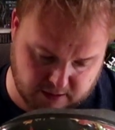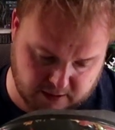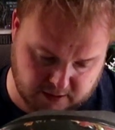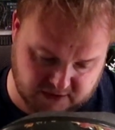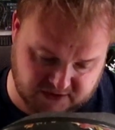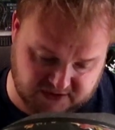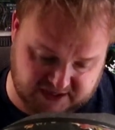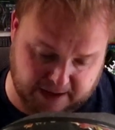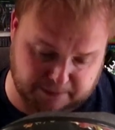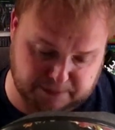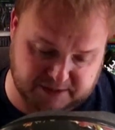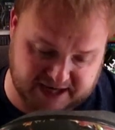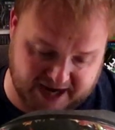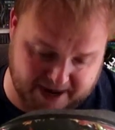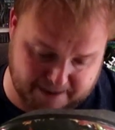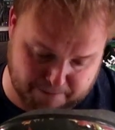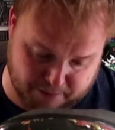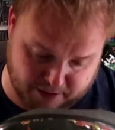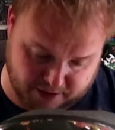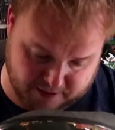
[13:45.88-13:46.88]

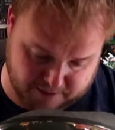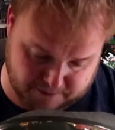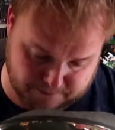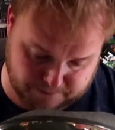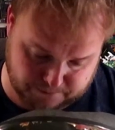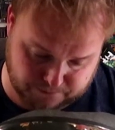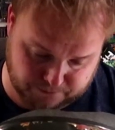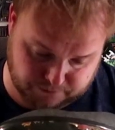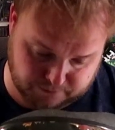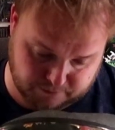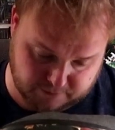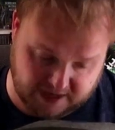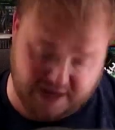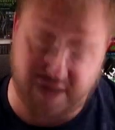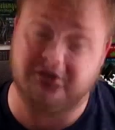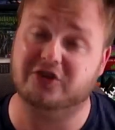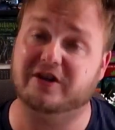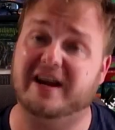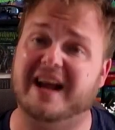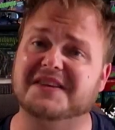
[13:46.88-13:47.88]
September. It
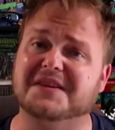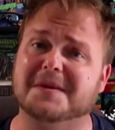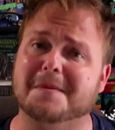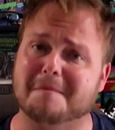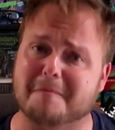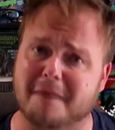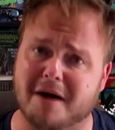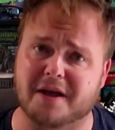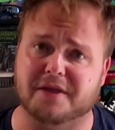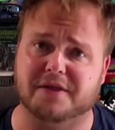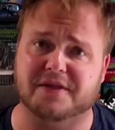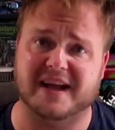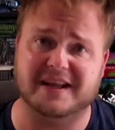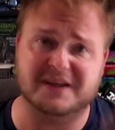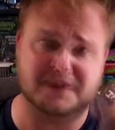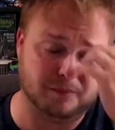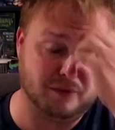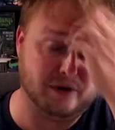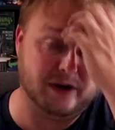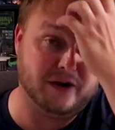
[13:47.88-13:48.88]
actually has a month.
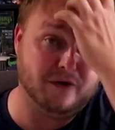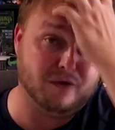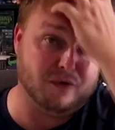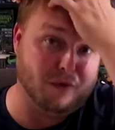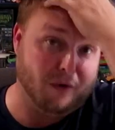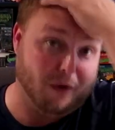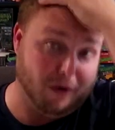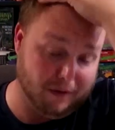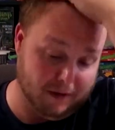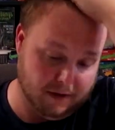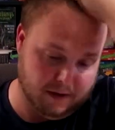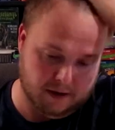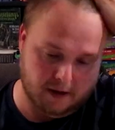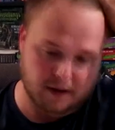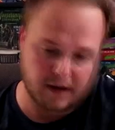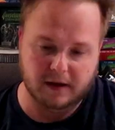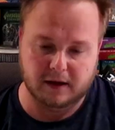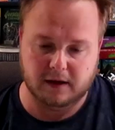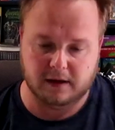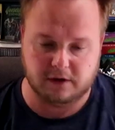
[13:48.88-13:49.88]
That's pretty cool.
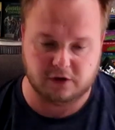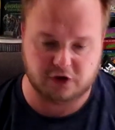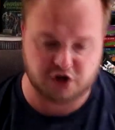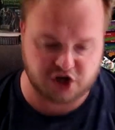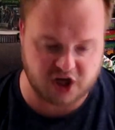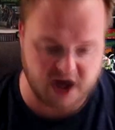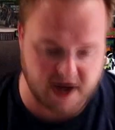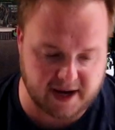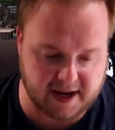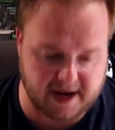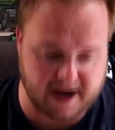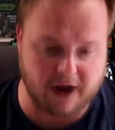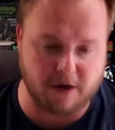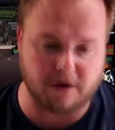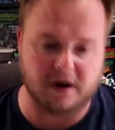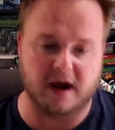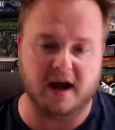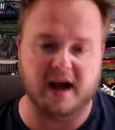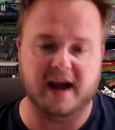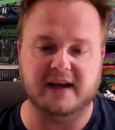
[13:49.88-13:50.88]
Check it
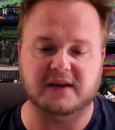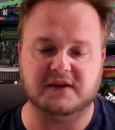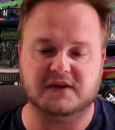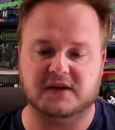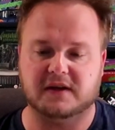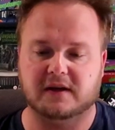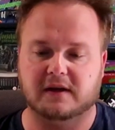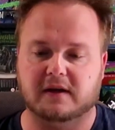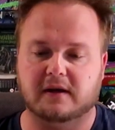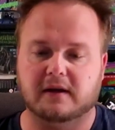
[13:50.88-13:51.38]
out, guys.